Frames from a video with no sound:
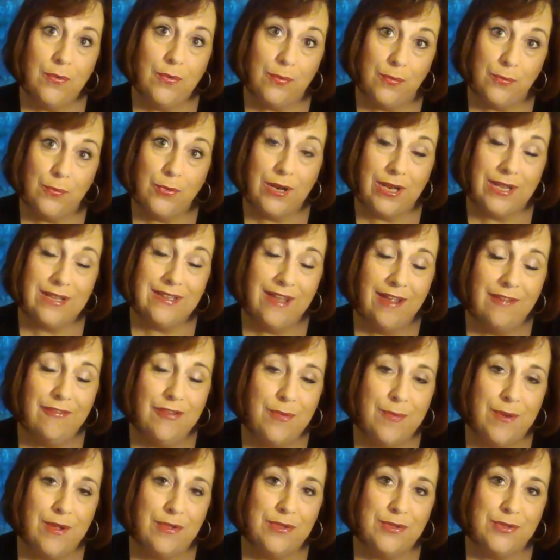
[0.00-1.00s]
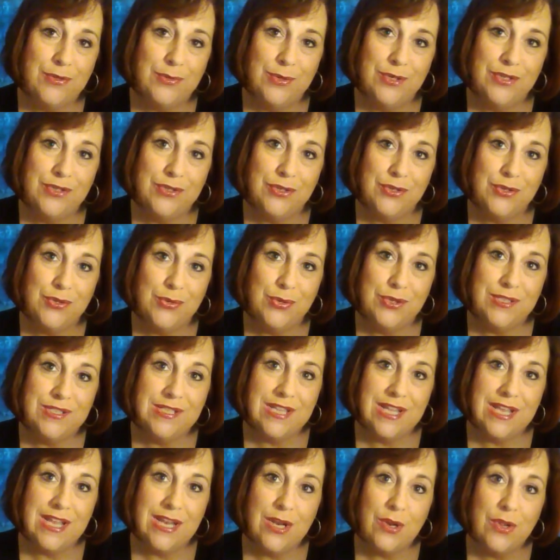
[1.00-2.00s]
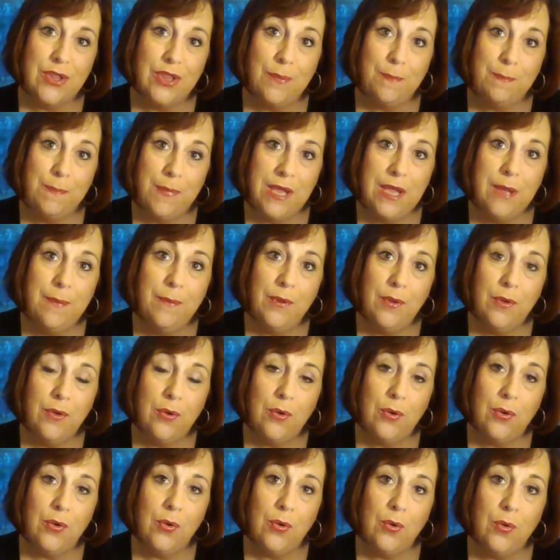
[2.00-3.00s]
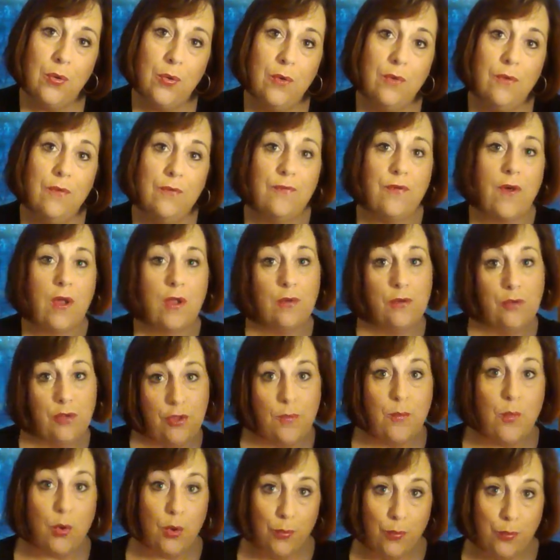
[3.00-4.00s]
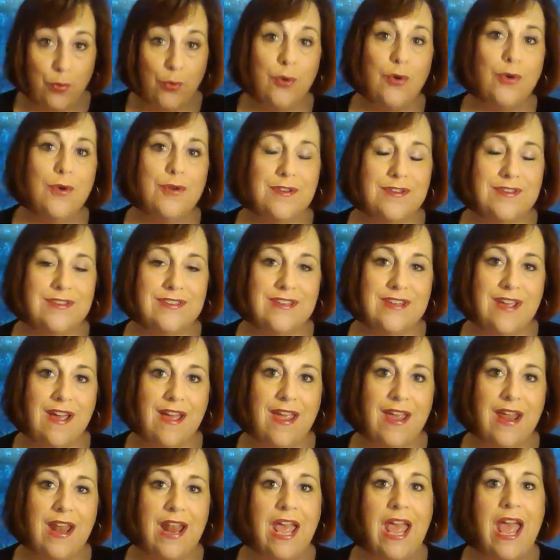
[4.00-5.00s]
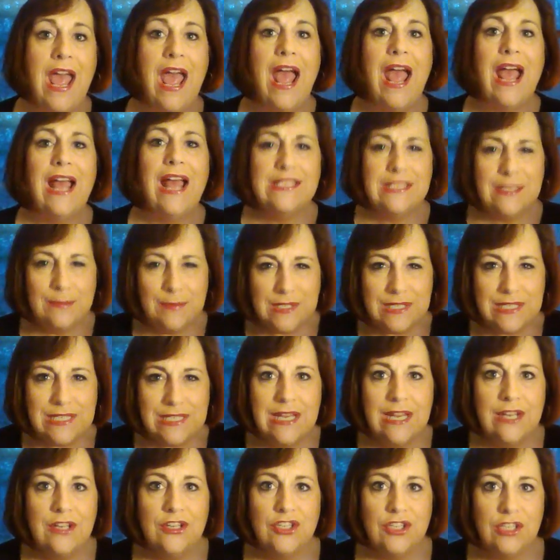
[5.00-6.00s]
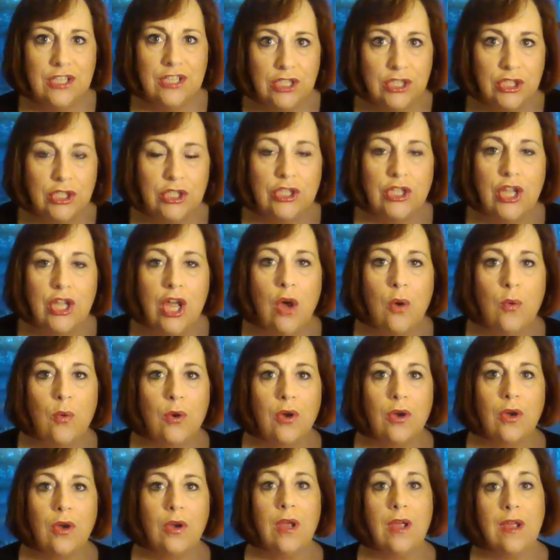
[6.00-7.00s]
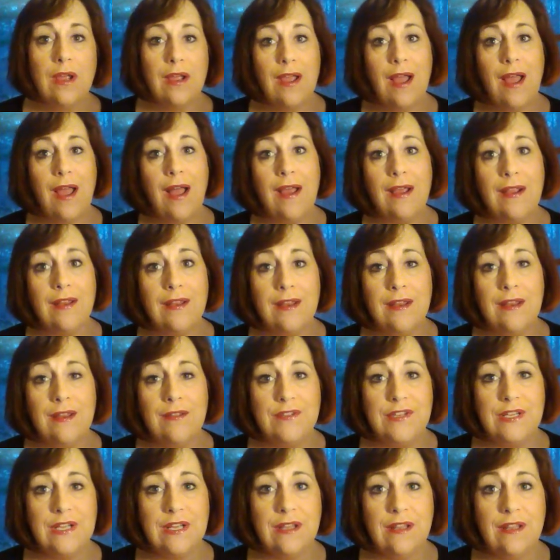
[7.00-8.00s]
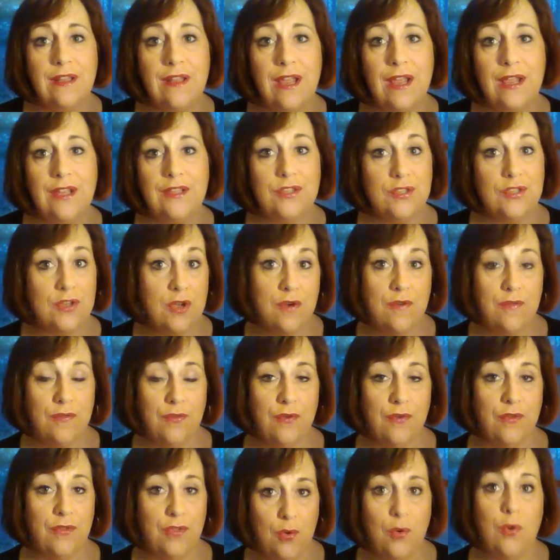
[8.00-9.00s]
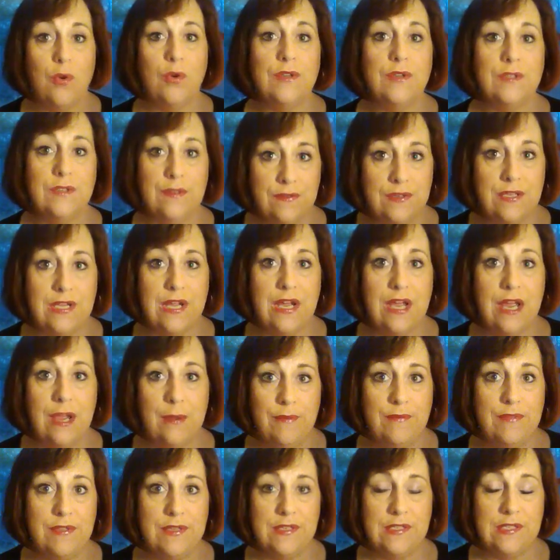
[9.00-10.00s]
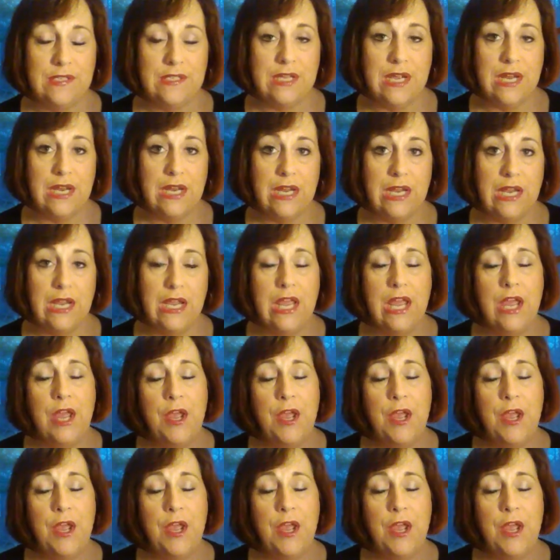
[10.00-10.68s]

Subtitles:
what I loved about this research, was that the people who followed the more prudent diet had substantially lower cognitive declines over the course of time of this study.